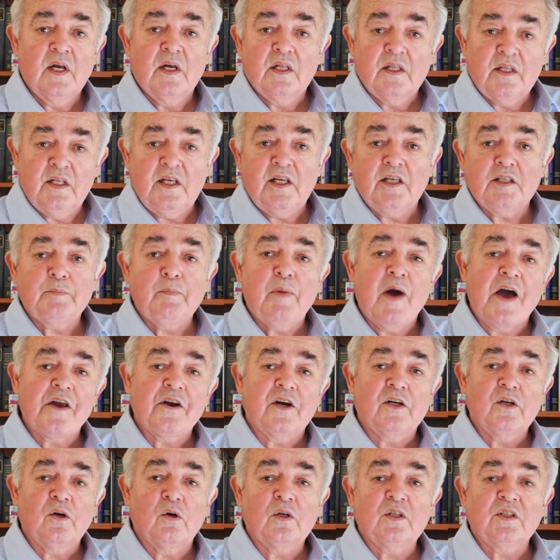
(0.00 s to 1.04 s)
These
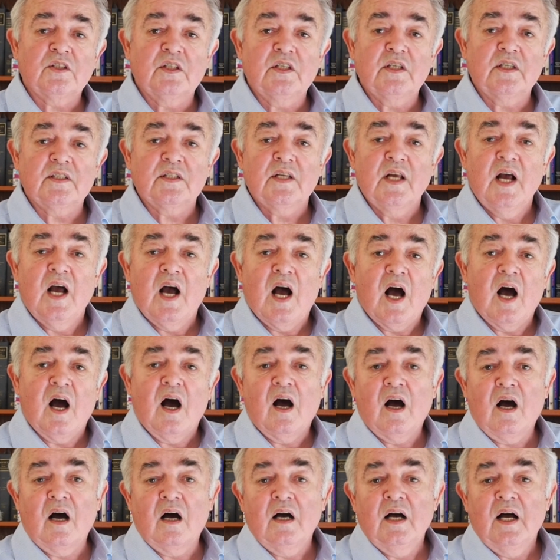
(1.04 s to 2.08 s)
paradoxes
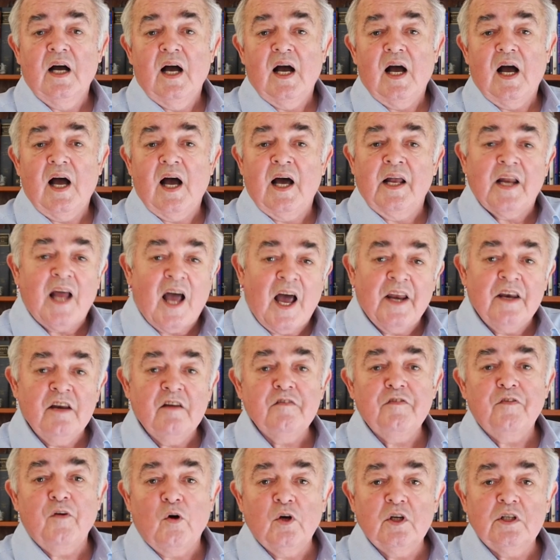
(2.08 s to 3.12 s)
are an
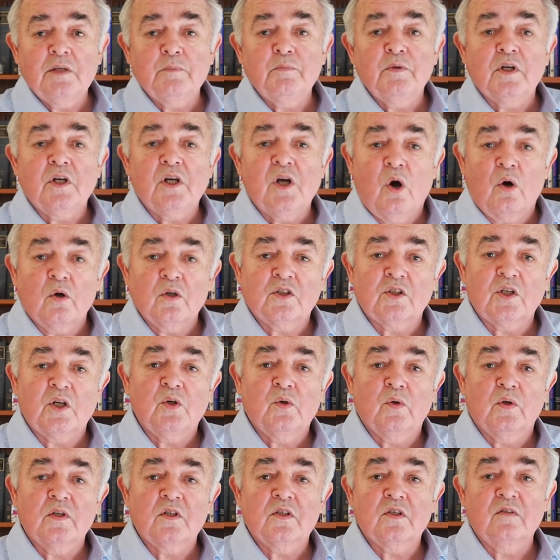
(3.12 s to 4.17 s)
unavoidable
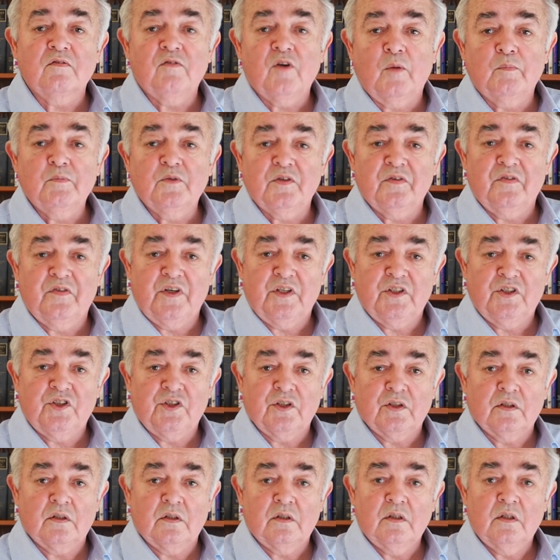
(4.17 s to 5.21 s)
consequence of
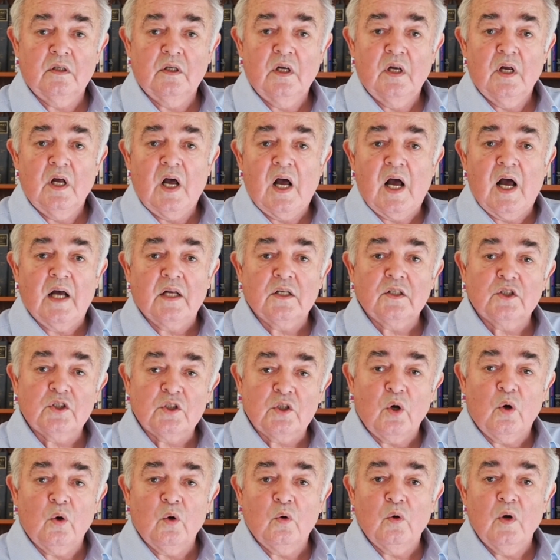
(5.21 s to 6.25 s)
observation, and
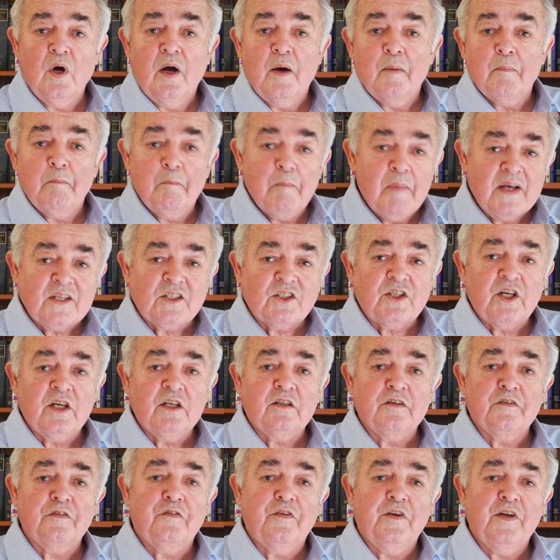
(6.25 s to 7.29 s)
so must
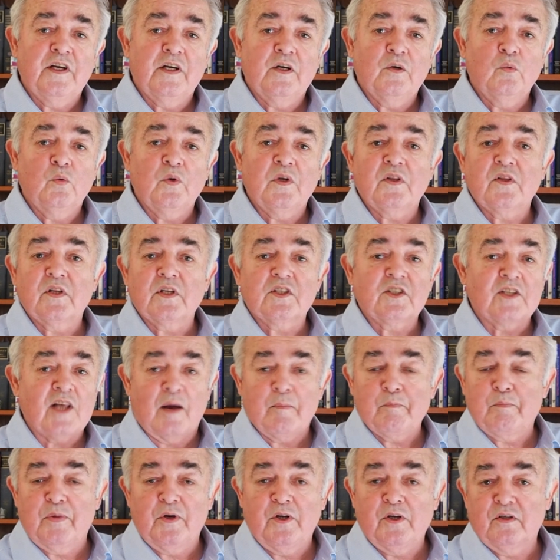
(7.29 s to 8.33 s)
interfere with the
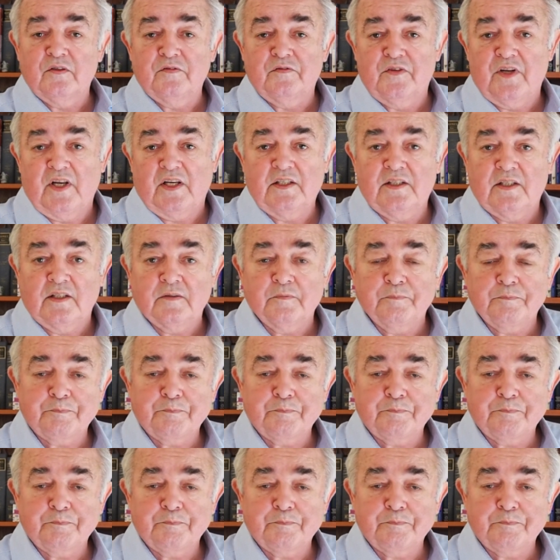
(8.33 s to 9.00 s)
sampling of data.